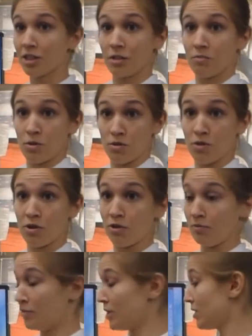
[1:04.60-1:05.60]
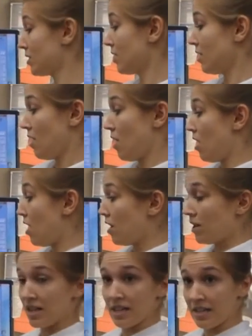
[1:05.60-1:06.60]
to sputums,
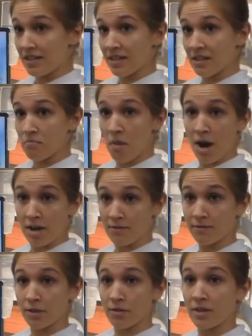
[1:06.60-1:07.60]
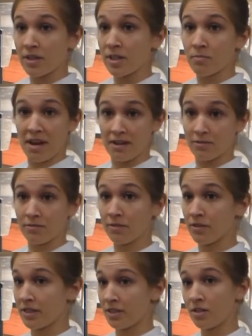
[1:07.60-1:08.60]
anything body fluids, spinal
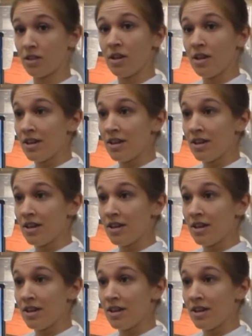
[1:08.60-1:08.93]
fluids,